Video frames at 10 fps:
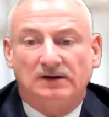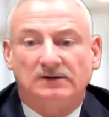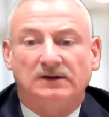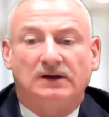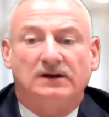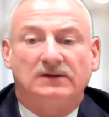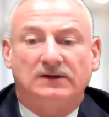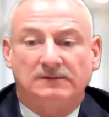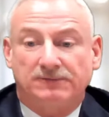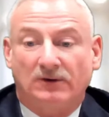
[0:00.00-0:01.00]

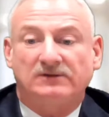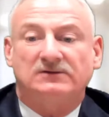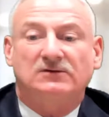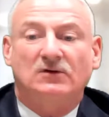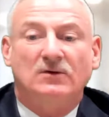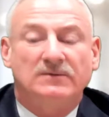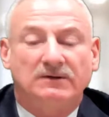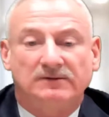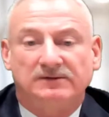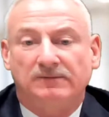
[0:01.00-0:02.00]
the person to whom we
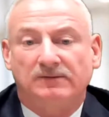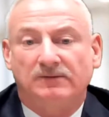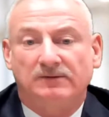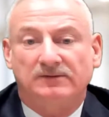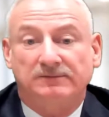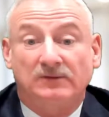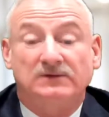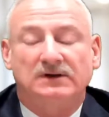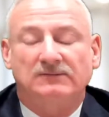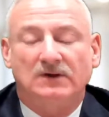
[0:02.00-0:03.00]
were supposed
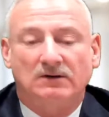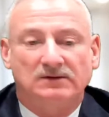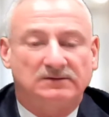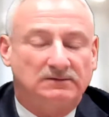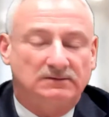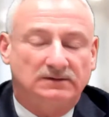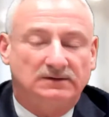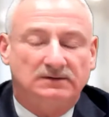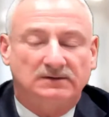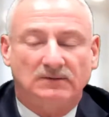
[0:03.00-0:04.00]
to give notice or in
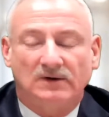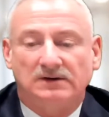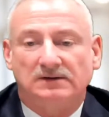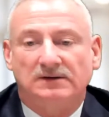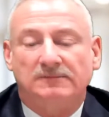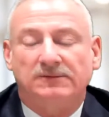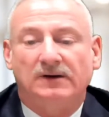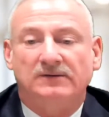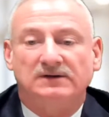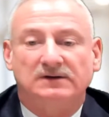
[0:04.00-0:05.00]
some way didn't comply with this